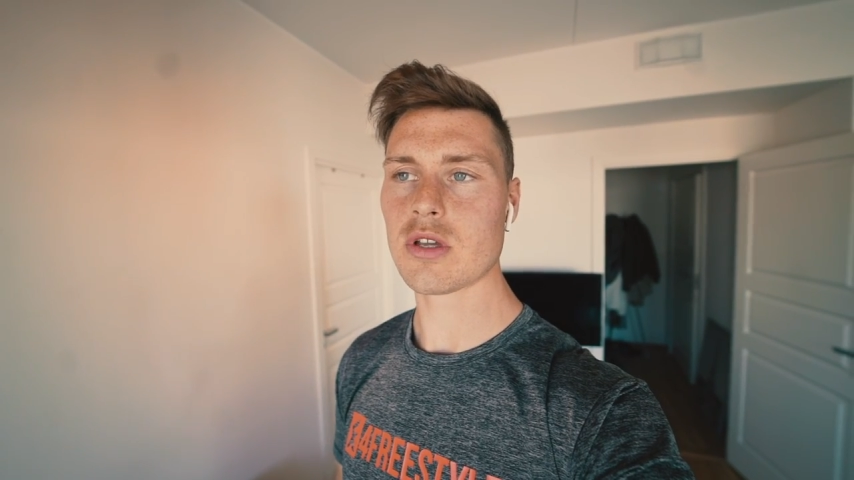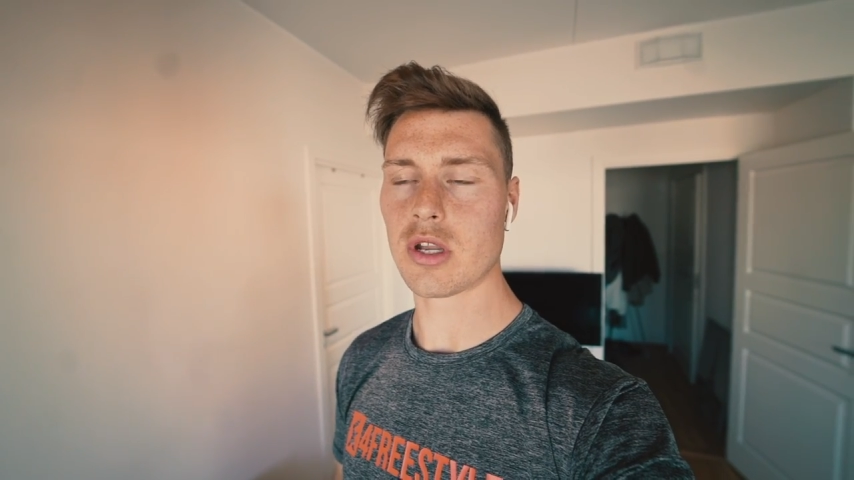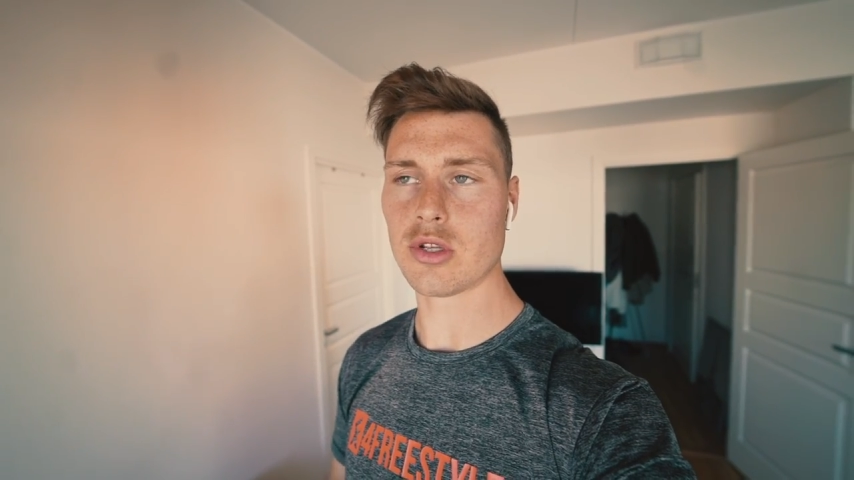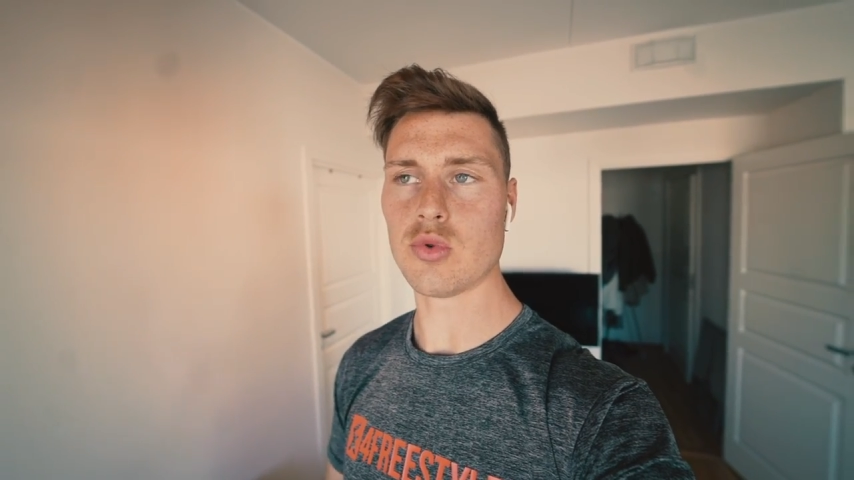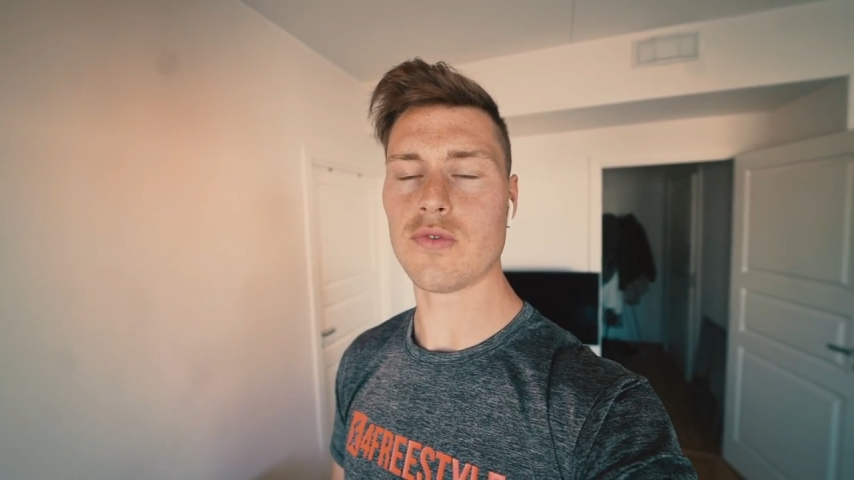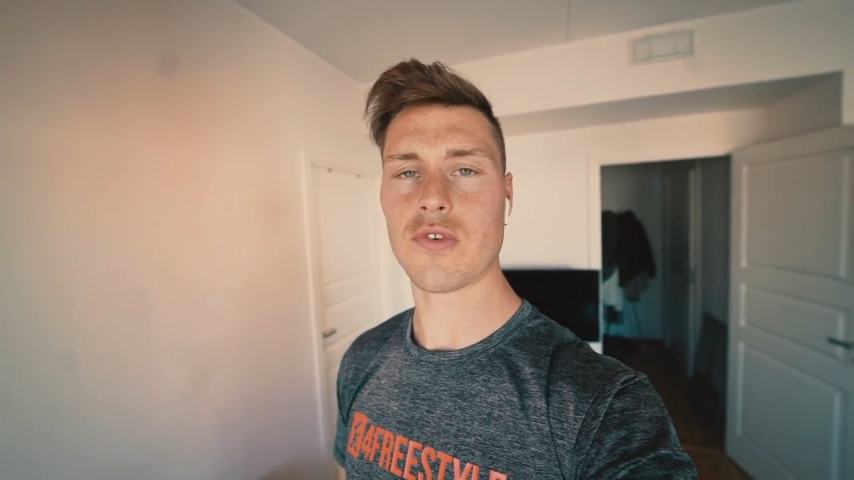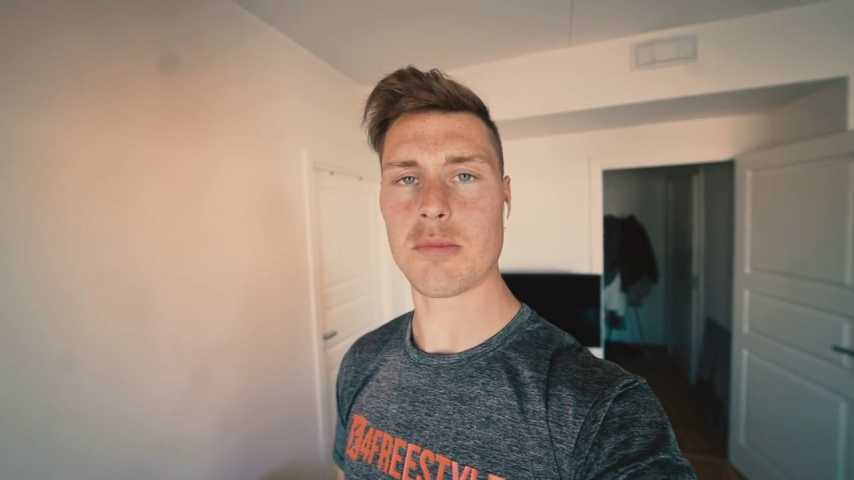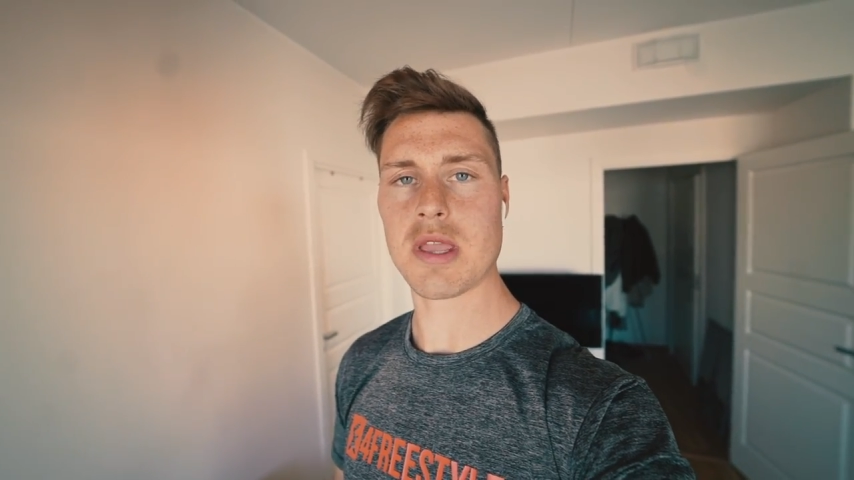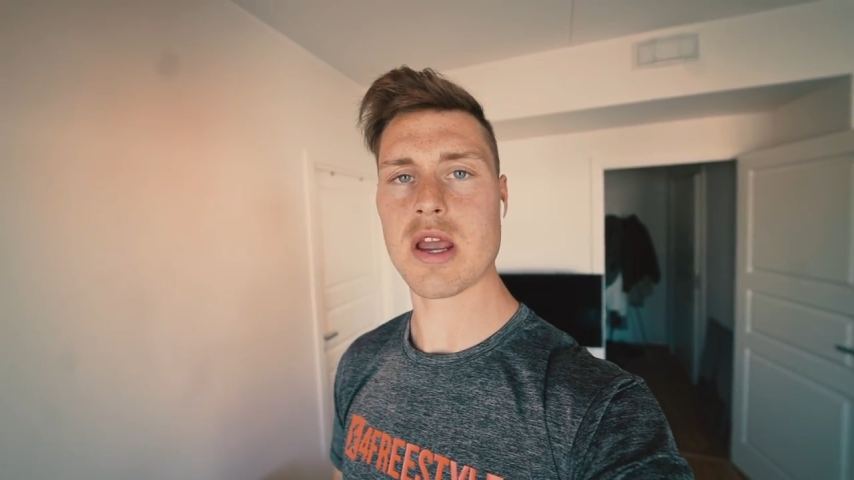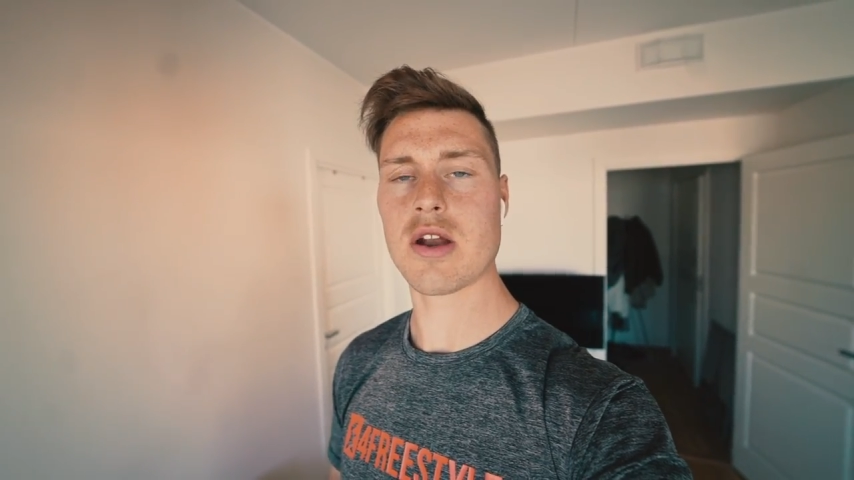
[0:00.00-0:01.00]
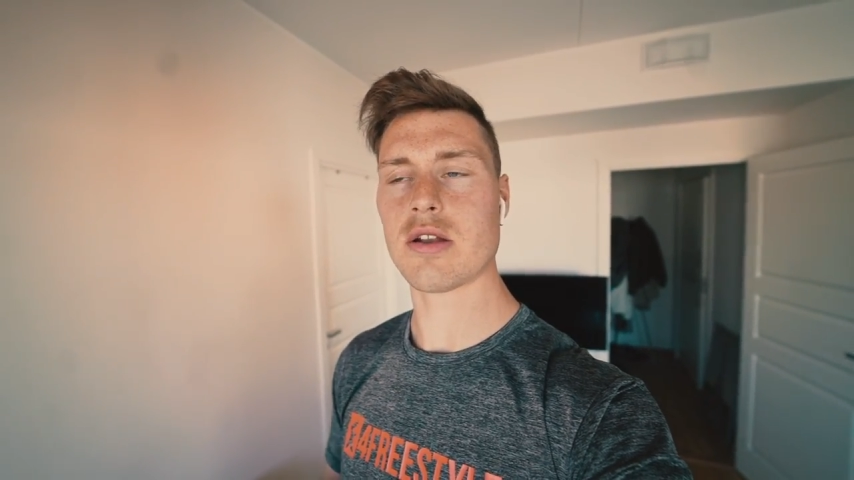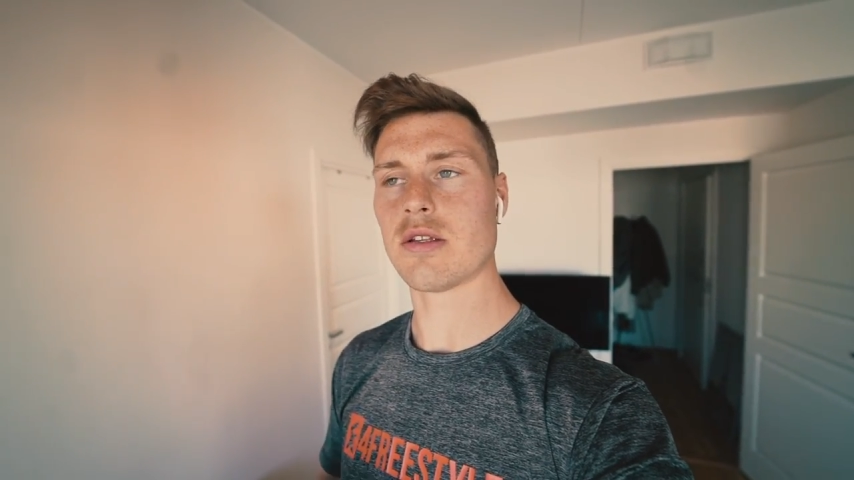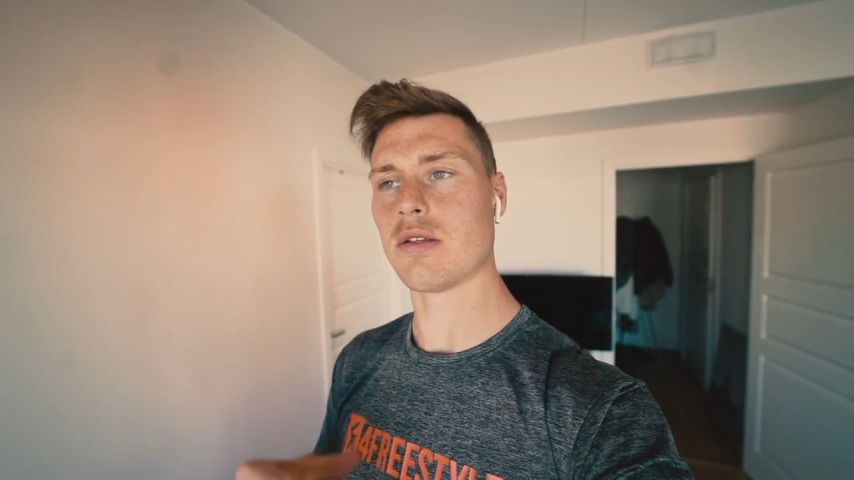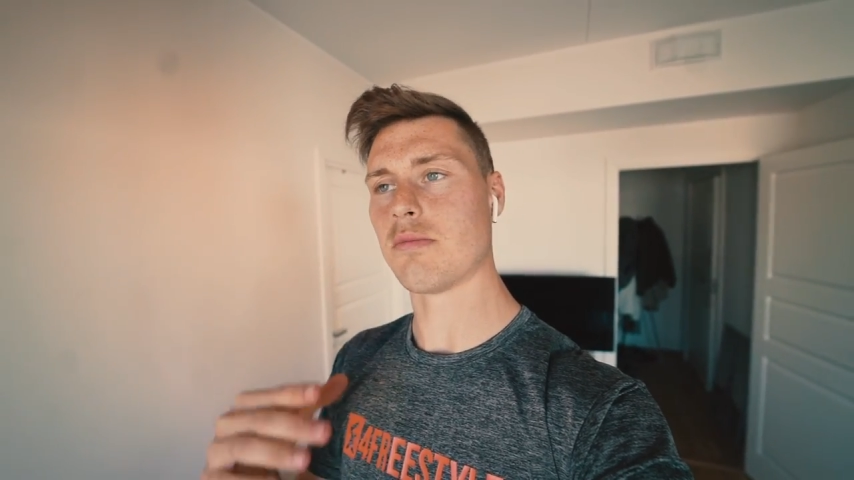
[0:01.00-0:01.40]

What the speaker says: Gonna do it from here,